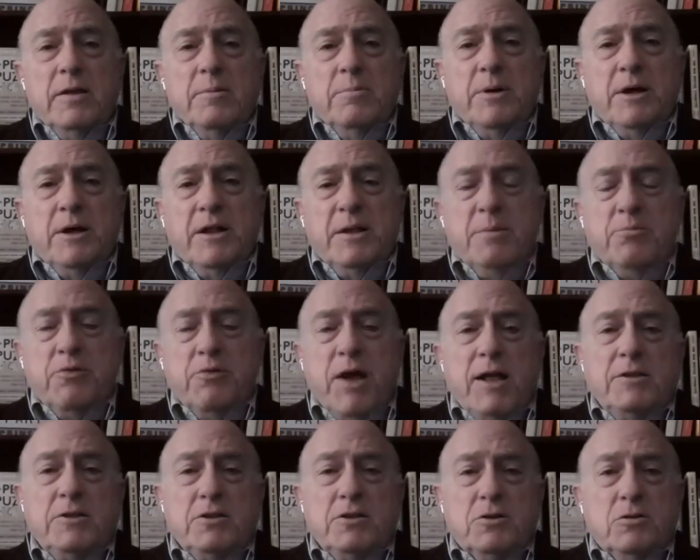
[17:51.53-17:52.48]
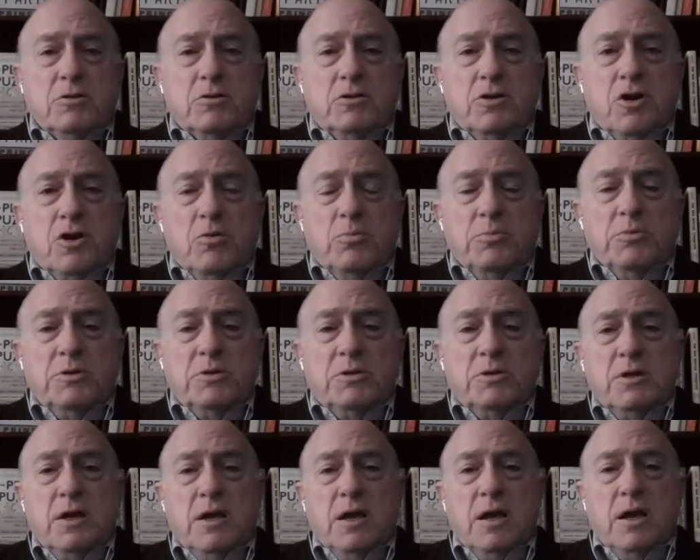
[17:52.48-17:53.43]
But in practical
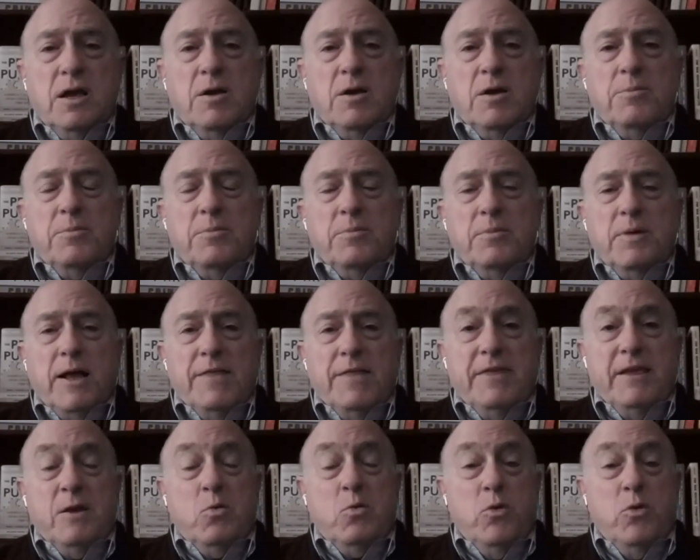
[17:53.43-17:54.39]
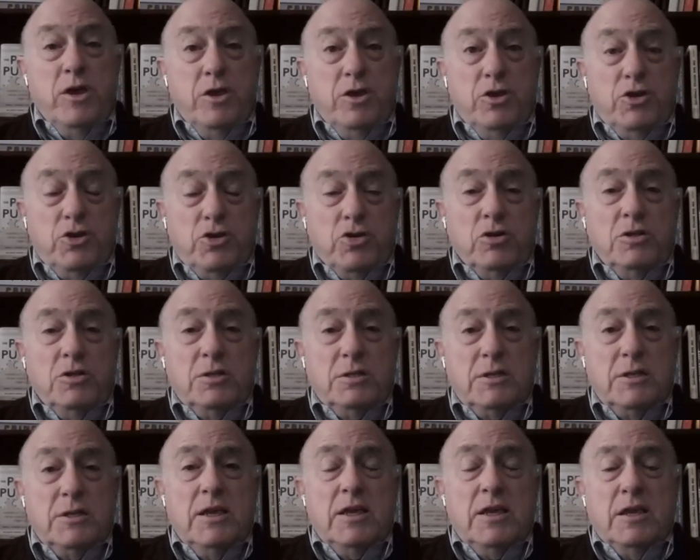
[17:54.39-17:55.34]
terms, I think we should
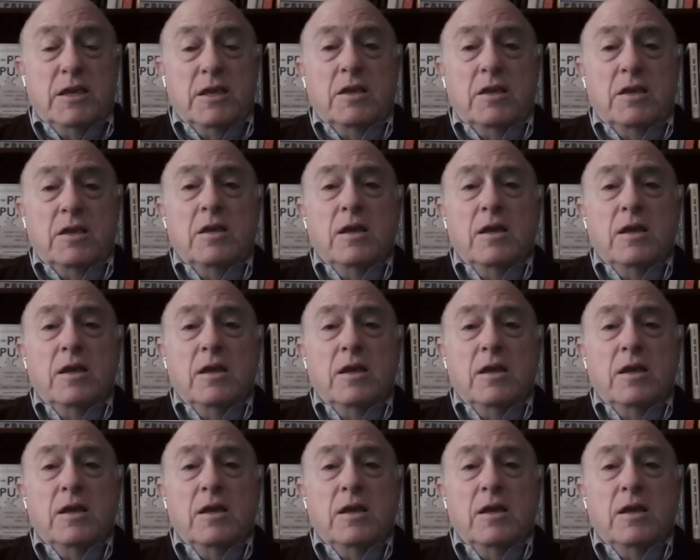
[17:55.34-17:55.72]
see